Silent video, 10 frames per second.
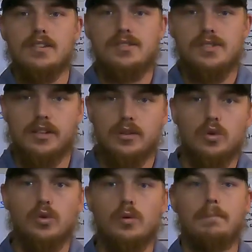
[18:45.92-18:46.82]

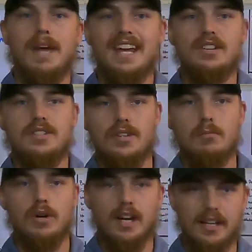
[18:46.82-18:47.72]
signal pain to the
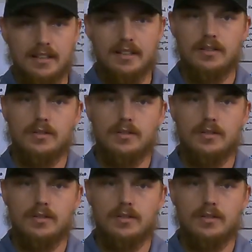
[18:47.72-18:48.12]
brain.